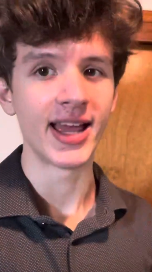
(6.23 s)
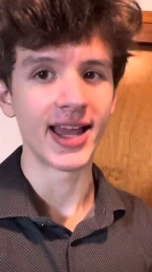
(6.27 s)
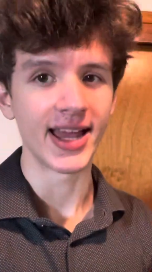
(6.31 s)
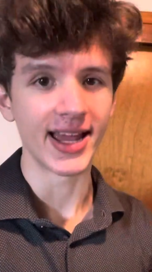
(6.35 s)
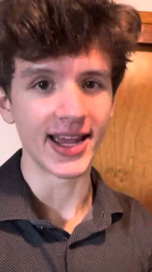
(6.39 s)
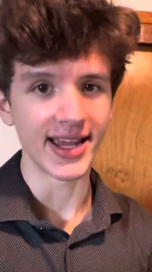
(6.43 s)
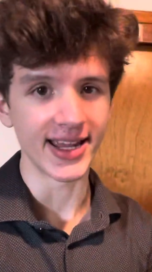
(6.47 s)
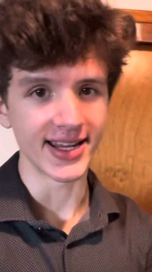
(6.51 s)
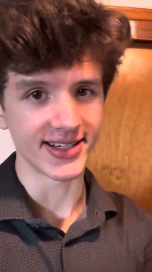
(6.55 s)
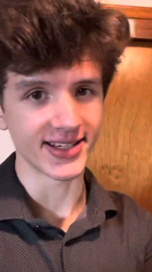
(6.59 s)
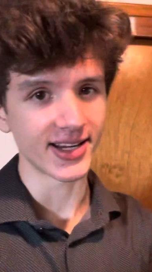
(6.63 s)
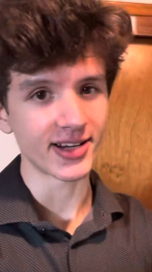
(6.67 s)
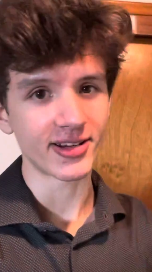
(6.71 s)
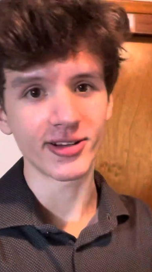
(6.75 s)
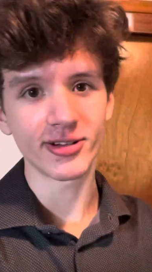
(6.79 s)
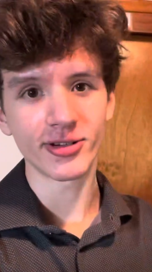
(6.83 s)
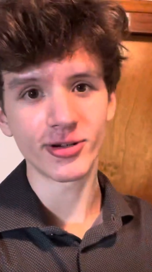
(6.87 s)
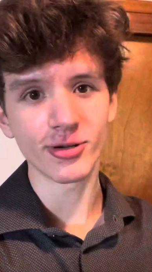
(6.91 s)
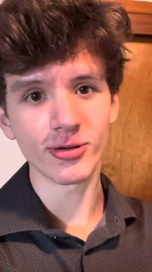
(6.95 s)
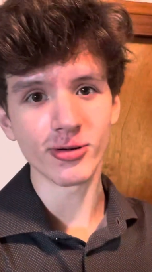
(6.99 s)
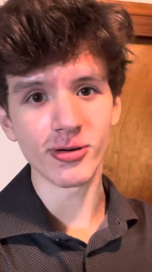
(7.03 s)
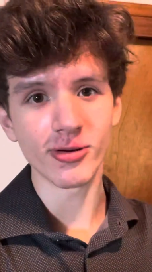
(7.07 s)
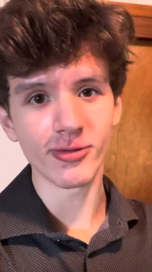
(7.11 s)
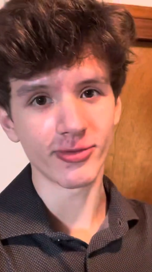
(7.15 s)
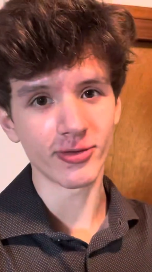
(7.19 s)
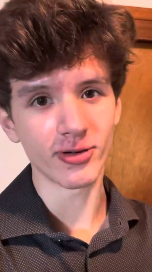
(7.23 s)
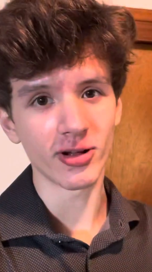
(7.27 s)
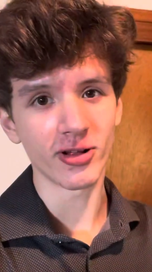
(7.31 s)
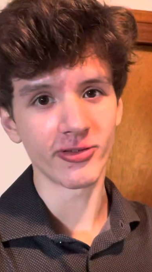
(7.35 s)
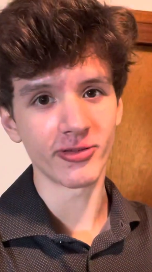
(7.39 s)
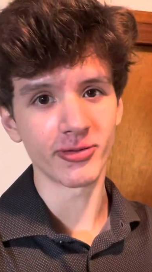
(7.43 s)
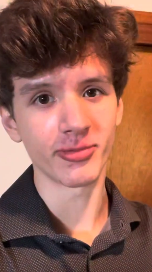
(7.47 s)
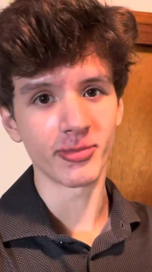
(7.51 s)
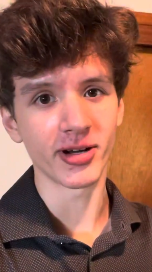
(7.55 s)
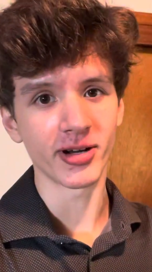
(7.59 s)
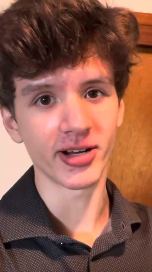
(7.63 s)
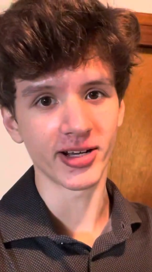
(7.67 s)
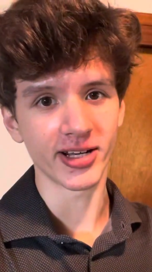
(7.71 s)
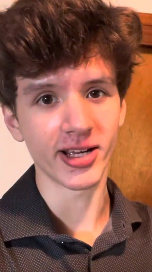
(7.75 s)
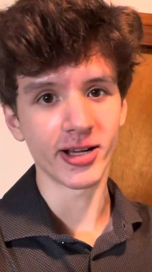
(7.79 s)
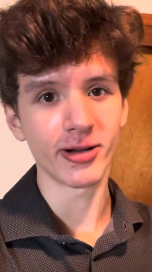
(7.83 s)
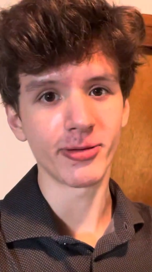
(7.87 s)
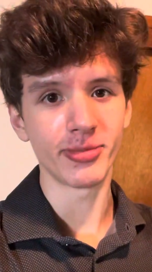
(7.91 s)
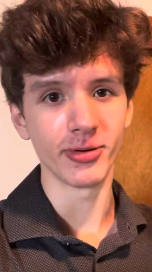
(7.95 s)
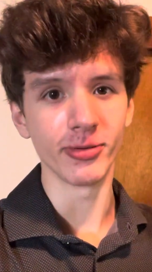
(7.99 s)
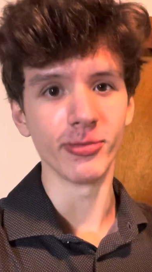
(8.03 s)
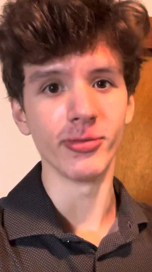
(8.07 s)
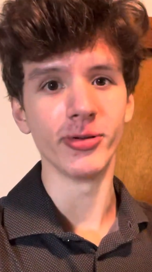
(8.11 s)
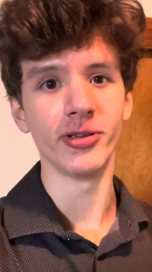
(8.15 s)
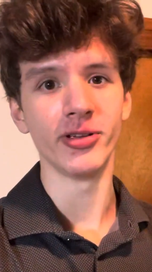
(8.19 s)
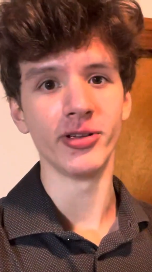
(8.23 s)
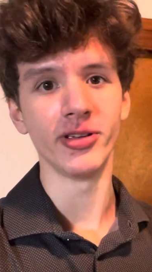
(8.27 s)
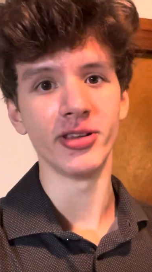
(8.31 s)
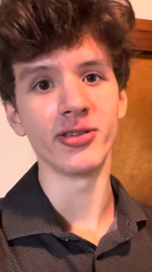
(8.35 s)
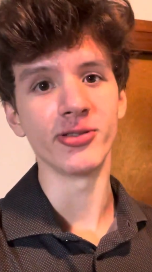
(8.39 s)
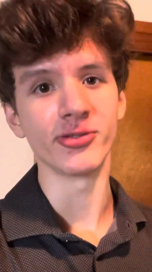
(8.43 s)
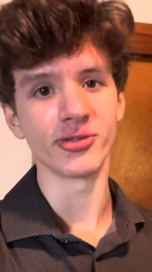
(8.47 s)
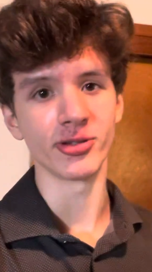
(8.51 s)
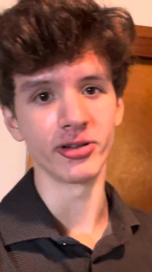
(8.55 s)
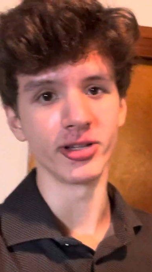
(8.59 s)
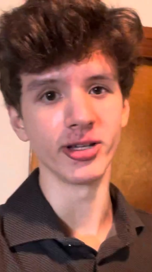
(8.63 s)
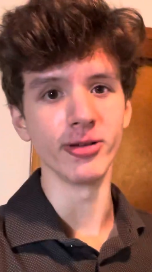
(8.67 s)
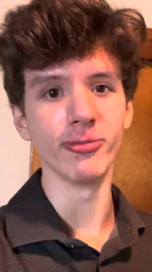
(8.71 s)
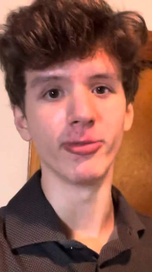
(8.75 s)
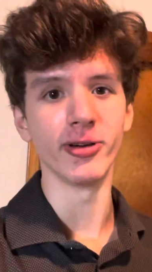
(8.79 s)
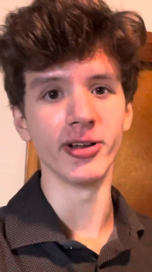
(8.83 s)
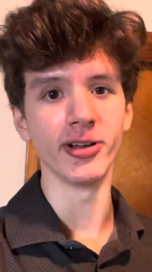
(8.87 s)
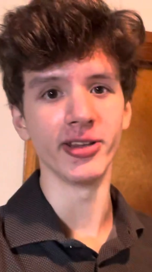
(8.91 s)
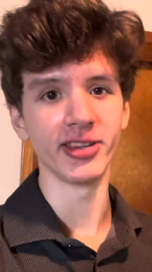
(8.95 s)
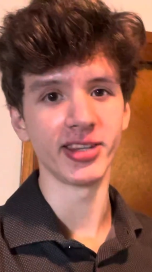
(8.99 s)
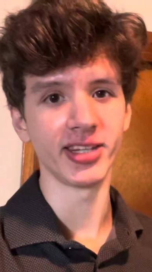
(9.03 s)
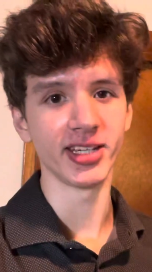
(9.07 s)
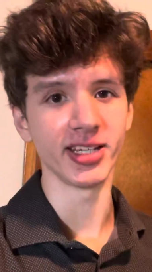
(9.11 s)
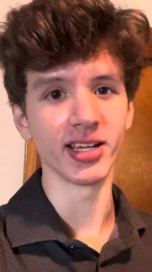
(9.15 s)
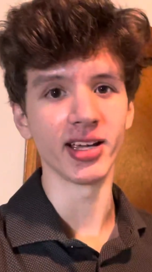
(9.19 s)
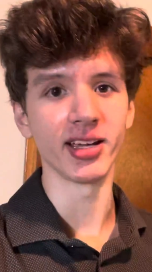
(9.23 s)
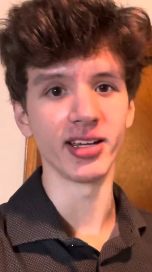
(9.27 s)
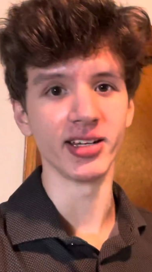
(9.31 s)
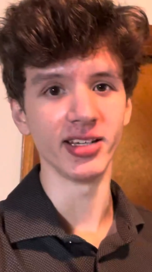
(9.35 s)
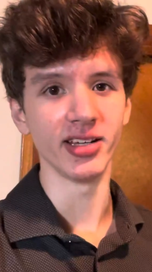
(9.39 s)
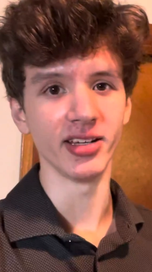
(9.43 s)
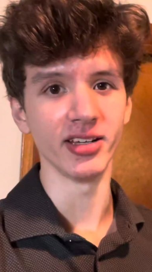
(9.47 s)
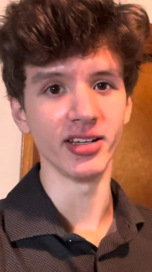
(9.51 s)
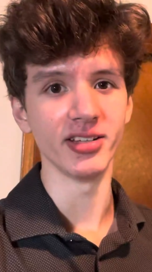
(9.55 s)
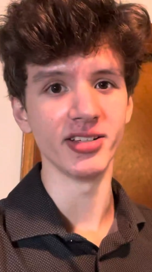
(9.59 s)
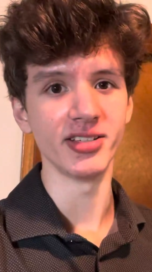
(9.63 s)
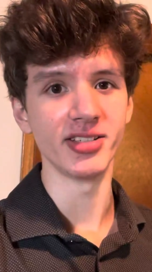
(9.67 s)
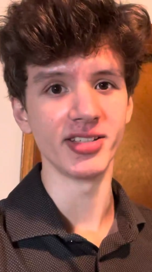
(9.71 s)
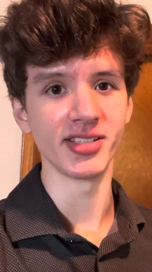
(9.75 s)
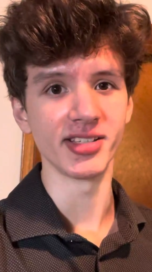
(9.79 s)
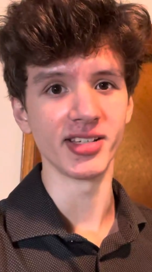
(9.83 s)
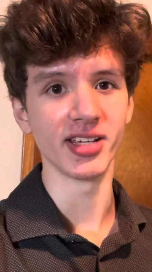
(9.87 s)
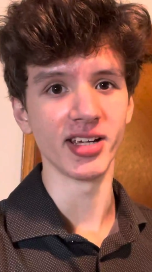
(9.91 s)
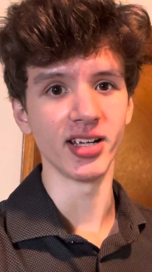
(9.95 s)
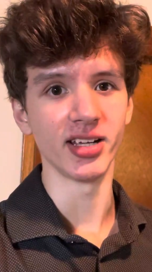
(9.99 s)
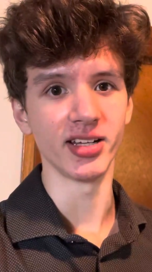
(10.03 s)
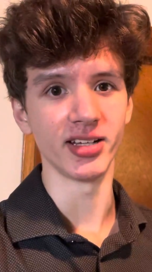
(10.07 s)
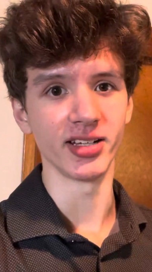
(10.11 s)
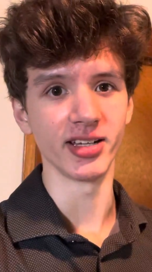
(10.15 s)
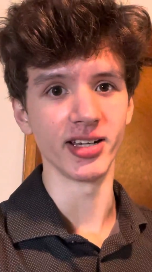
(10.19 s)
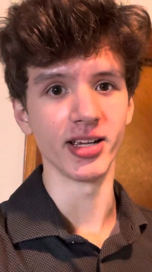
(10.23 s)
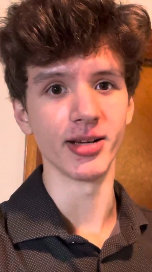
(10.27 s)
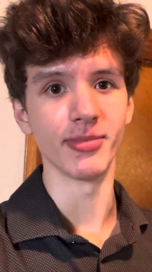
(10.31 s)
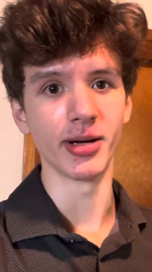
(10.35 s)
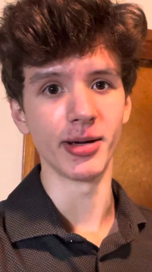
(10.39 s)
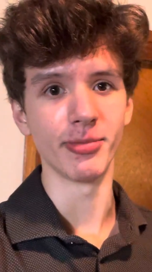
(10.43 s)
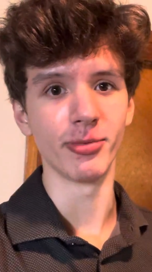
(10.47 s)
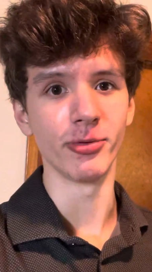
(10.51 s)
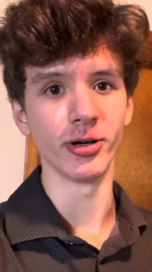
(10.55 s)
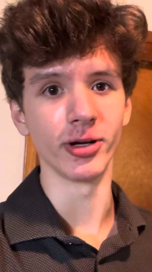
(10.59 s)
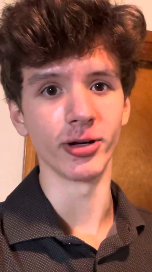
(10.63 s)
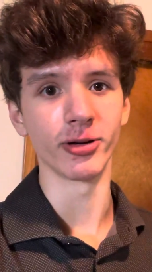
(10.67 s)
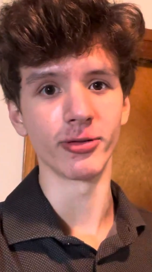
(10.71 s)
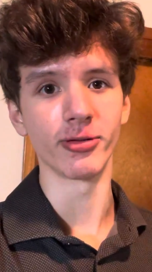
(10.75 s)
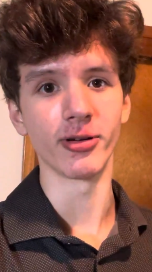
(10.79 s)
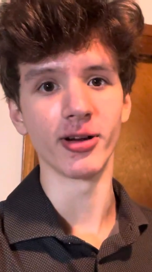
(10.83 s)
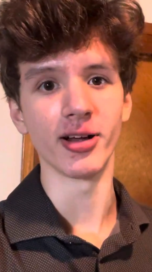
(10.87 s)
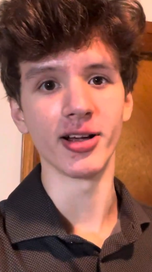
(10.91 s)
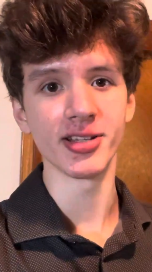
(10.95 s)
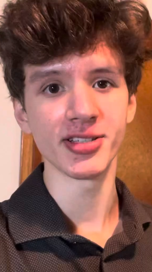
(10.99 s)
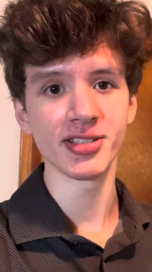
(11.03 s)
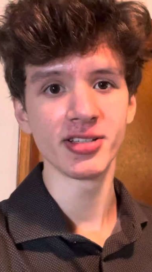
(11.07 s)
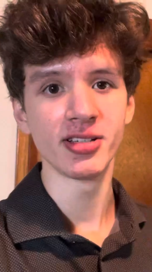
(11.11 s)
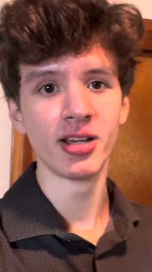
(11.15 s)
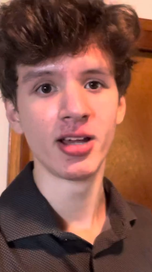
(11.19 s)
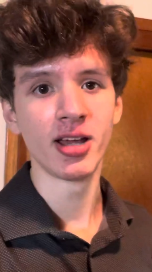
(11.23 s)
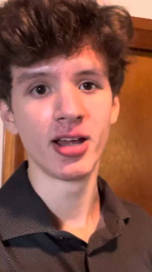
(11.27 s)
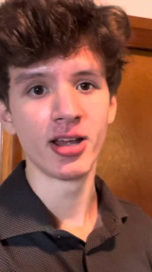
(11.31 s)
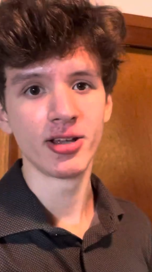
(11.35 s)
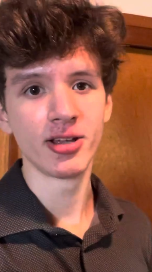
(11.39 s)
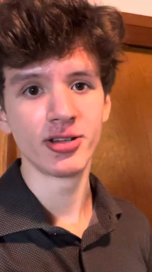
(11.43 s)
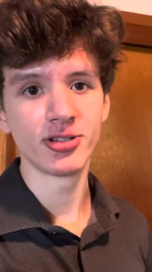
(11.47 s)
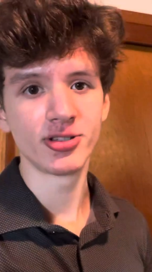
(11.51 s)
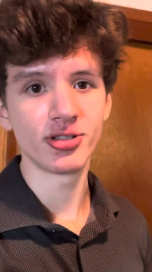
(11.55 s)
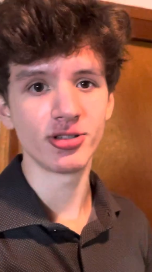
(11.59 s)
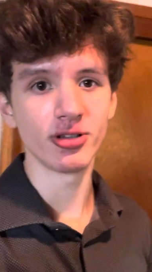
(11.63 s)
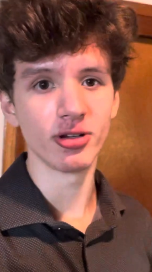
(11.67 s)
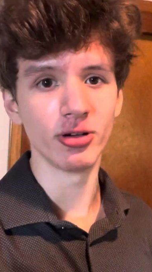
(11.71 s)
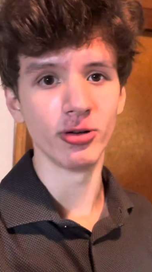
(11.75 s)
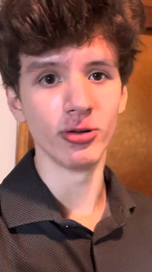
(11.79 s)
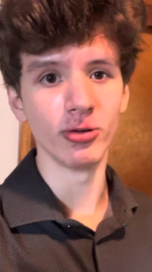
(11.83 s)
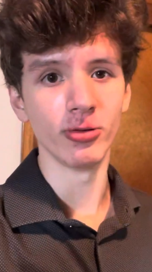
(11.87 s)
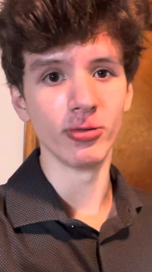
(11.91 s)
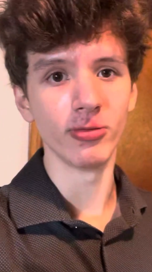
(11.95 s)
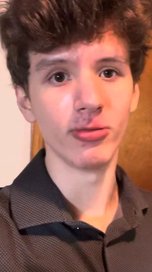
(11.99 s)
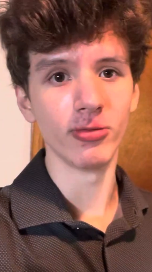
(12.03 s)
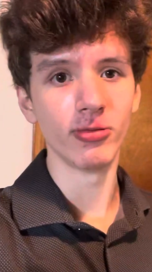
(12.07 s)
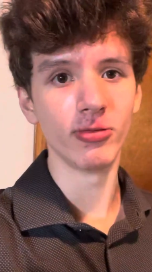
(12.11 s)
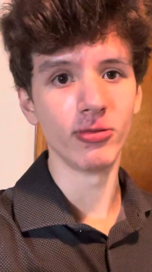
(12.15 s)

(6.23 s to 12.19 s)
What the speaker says: and I could go over all of them right now, but really there's only one thing I need to say to get my point across. So,